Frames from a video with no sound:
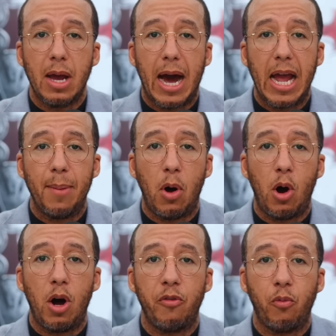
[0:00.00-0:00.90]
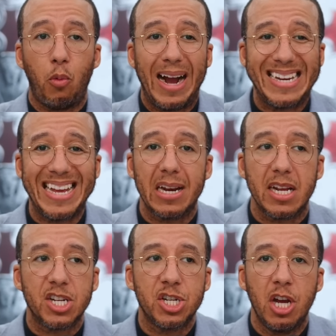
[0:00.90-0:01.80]
I am half white
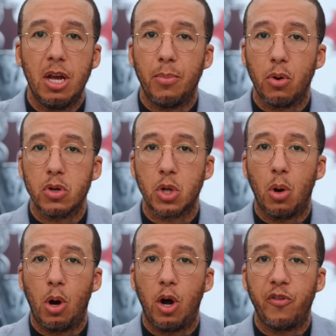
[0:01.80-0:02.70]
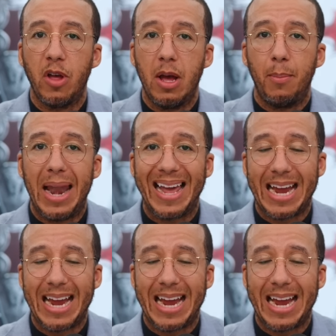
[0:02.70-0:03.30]
English, but also half black